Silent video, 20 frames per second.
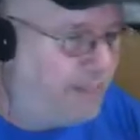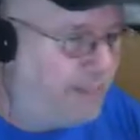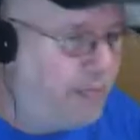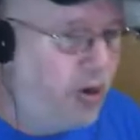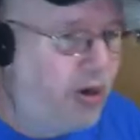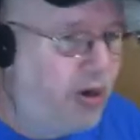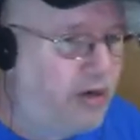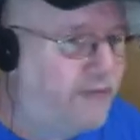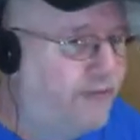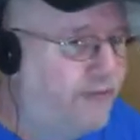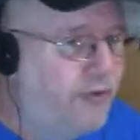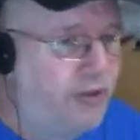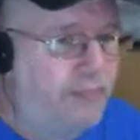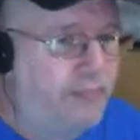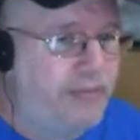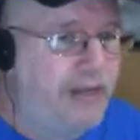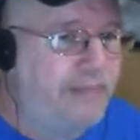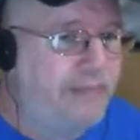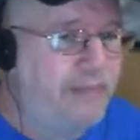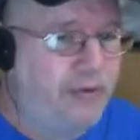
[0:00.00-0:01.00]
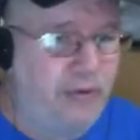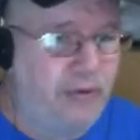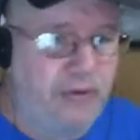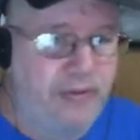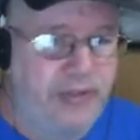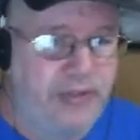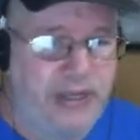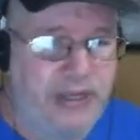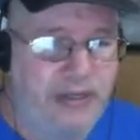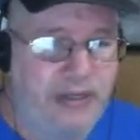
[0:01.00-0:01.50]
park full of people
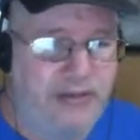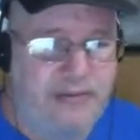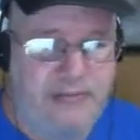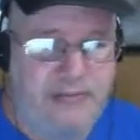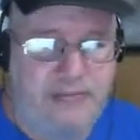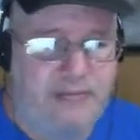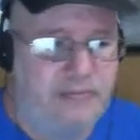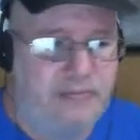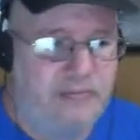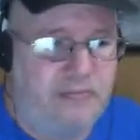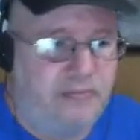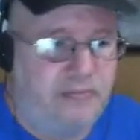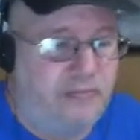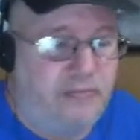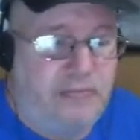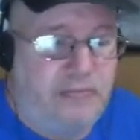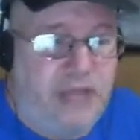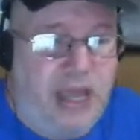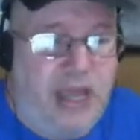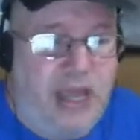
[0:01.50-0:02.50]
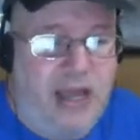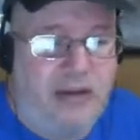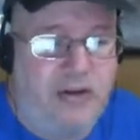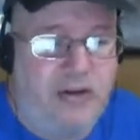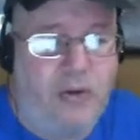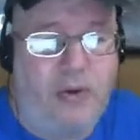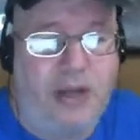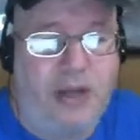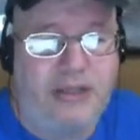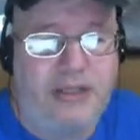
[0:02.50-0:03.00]
that they had
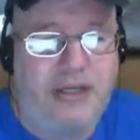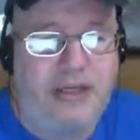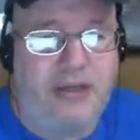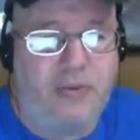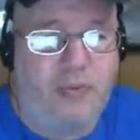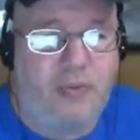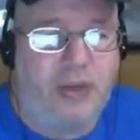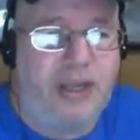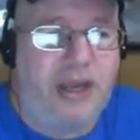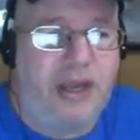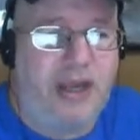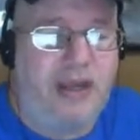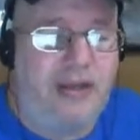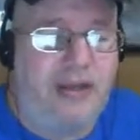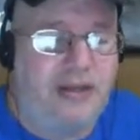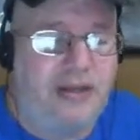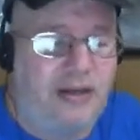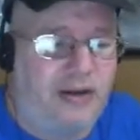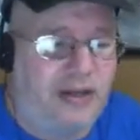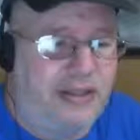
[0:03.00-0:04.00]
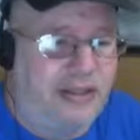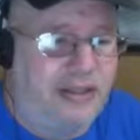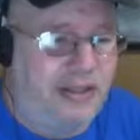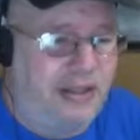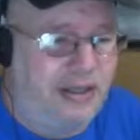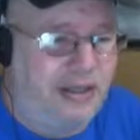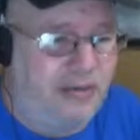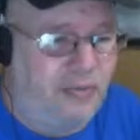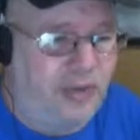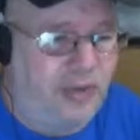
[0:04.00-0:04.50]
no idea. We at
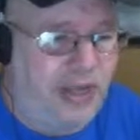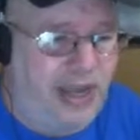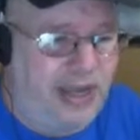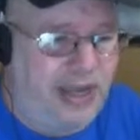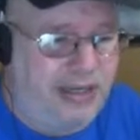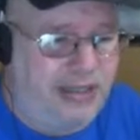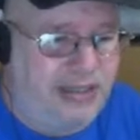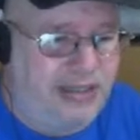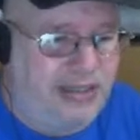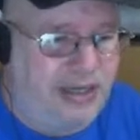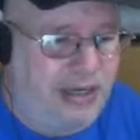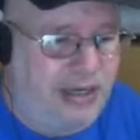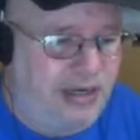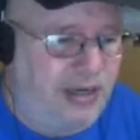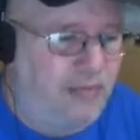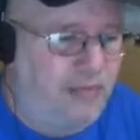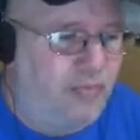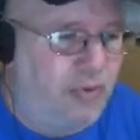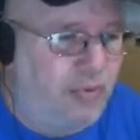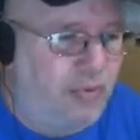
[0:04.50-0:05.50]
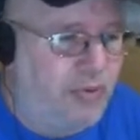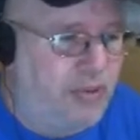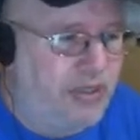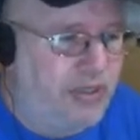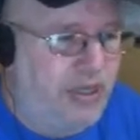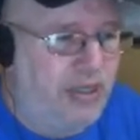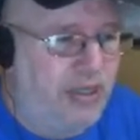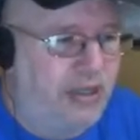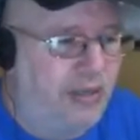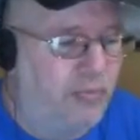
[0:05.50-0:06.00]
the end we had to stand up. We were
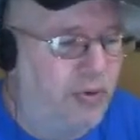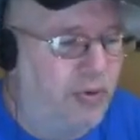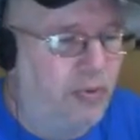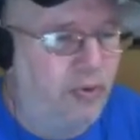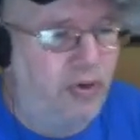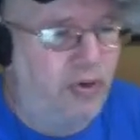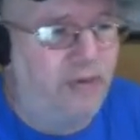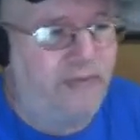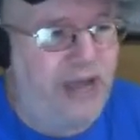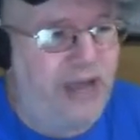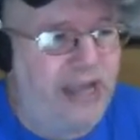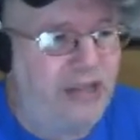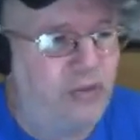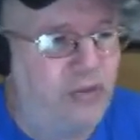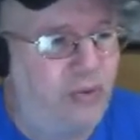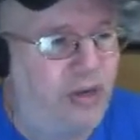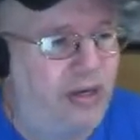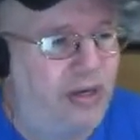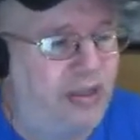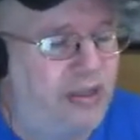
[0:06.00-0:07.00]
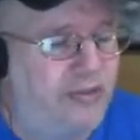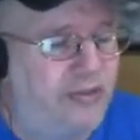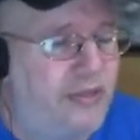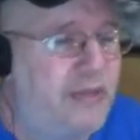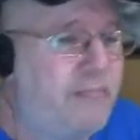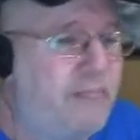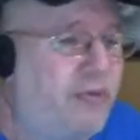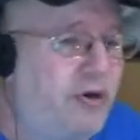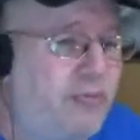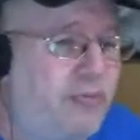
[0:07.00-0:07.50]
telling them we were evacuating the
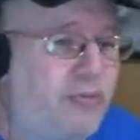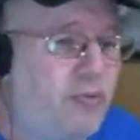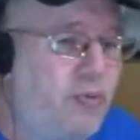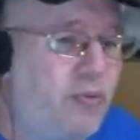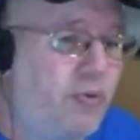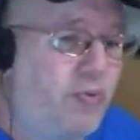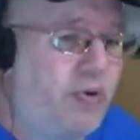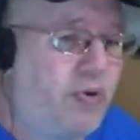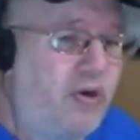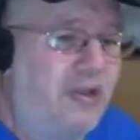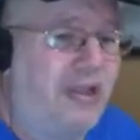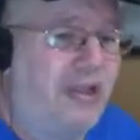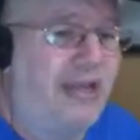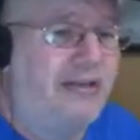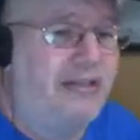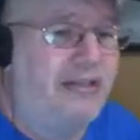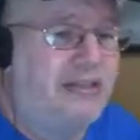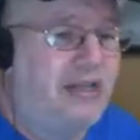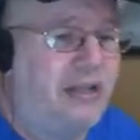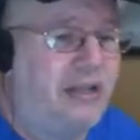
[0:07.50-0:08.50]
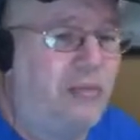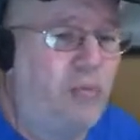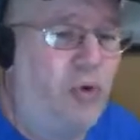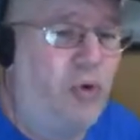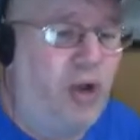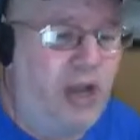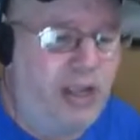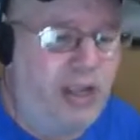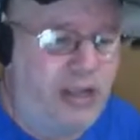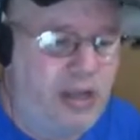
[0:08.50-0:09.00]
theme park, but we weren't allowed to tell them
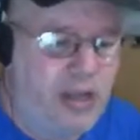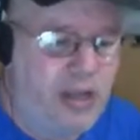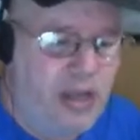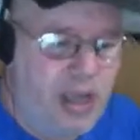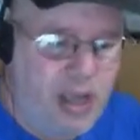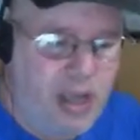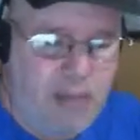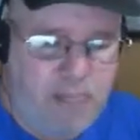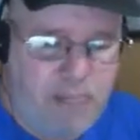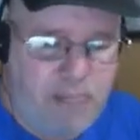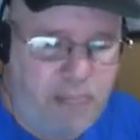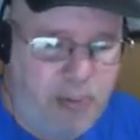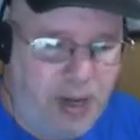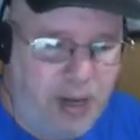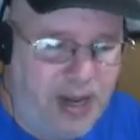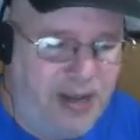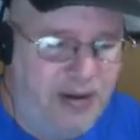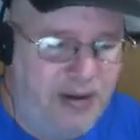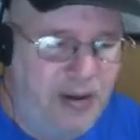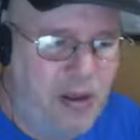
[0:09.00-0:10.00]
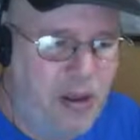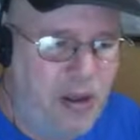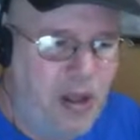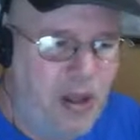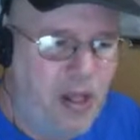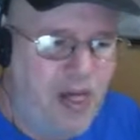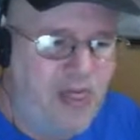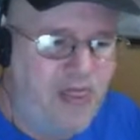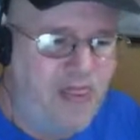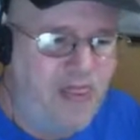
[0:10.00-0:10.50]
why. But
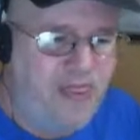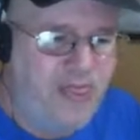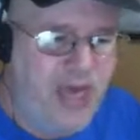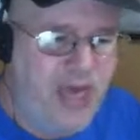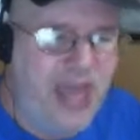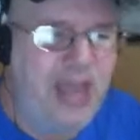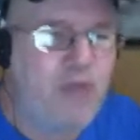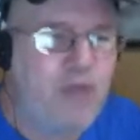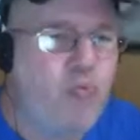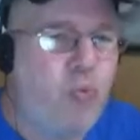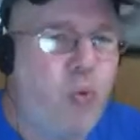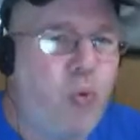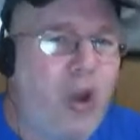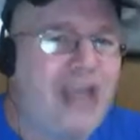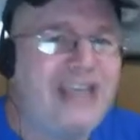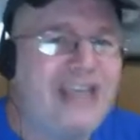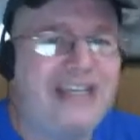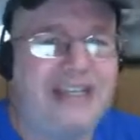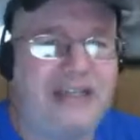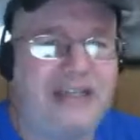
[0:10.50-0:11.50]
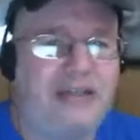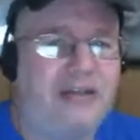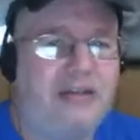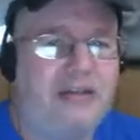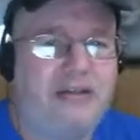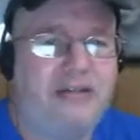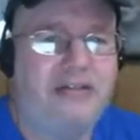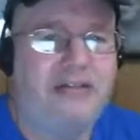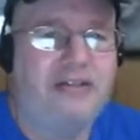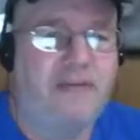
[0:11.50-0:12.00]
they waited
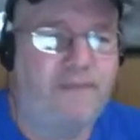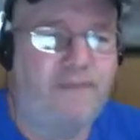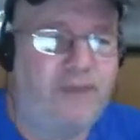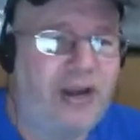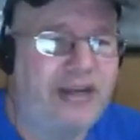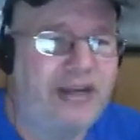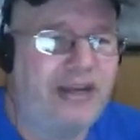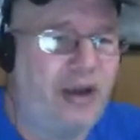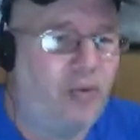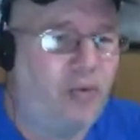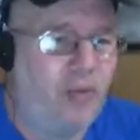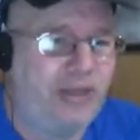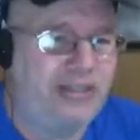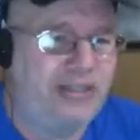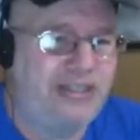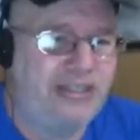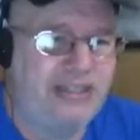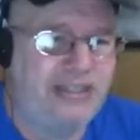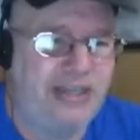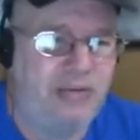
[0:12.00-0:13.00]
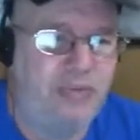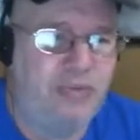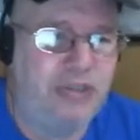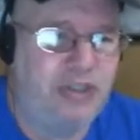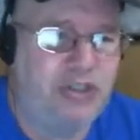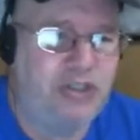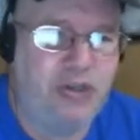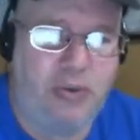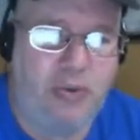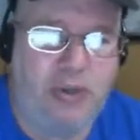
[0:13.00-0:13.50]
to find out what Disney was
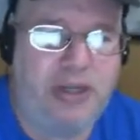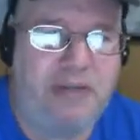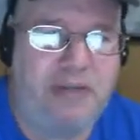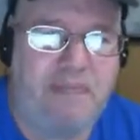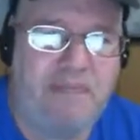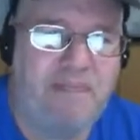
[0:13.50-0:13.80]
doing.